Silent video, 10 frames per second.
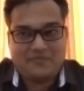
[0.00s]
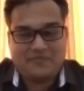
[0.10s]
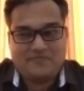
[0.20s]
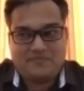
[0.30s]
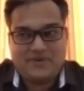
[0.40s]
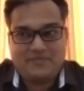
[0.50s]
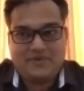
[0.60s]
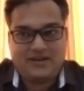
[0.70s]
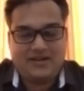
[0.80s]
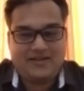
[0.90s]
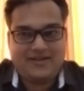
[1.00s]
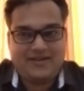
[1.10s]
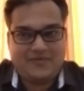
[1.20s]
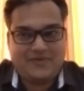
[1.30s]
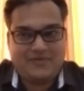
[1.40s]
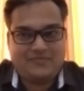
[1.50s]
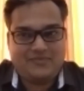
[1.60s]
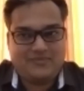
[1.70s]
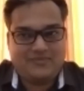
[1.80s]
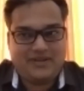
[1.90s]
people from
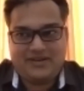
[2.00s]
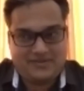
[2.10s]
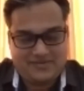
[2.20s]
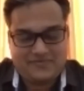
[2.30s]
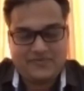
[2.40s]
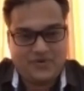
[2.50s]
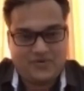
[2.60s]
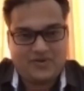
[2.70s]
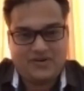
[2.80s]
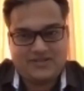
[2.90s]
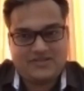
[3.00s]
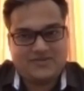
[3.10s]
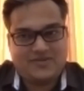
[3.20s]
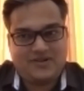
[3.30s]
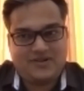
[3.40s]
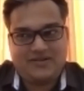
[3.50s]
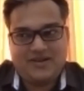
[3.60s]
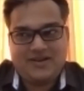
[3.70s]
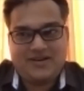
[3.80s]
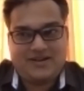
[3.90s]
like few law colleges and all
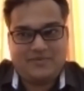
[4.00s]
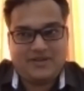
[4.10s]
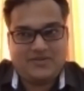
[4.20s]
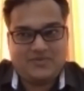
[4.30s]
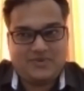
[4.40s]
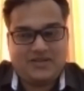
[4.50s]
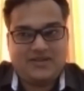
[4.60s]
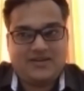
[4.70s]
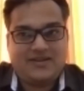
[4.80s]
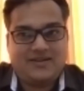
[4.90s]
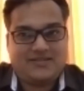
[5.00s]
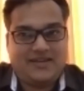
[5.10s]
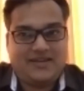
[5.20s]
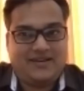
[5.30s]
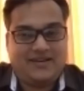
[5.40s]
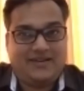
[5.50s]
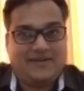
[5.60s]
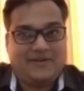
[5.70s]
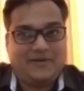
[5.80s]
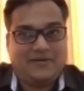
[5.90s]
coming to me saying like,
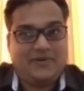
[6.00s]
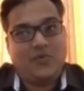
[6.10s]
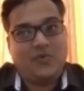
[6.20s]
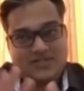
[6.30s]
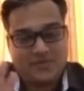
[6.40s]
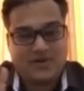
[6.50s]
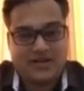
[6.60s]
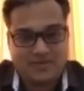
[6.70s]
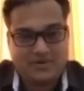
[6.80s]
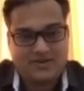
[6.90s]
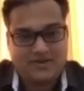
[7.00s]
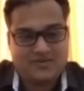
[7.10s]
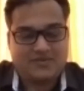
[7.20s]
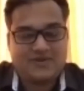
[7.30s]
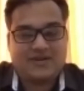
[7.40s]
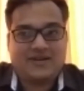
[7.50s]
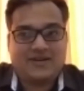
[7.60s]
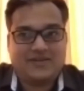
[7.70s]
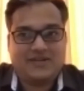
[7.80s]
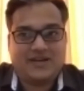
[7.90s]
once upon a time, like,
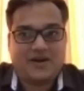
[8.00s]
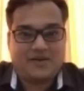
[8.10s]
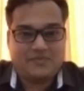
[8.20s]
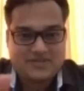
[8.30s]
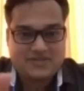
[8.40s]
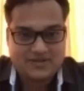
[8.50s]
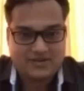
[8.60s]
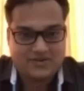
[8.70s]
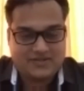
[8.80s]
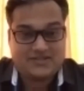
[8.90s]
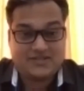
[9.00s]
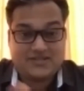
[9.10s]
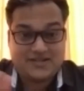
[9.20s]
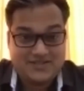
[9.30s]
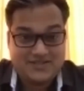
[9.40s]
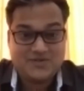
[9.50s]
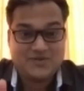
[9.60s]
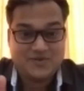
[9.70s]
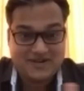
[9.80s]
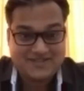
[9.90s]
they're like, Justice
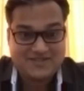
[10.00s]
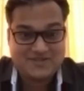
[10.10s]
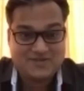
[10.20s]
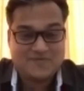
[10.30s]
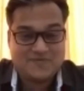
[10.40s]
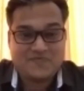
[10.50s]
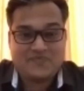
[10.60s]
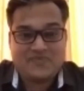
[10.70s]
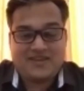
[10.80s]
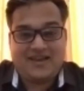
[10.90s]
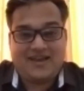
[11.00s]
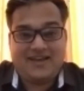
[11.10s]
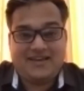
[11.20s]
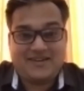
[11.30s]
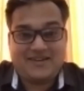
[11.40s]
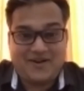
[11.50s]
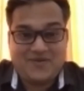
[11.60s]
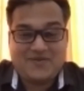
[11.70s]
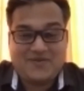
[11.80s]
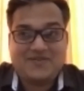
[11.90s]
Kajju. And
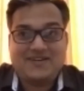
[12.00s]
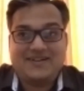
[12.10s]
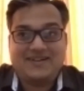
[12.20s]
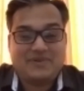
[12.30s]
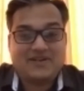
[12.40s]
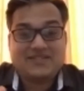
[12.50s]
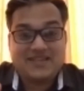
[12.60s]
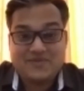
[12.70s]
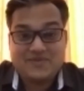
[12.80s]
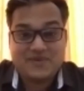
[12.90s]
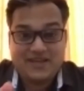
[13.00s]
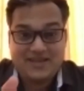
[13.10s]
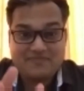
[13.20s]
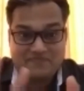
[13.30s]
now, because he was very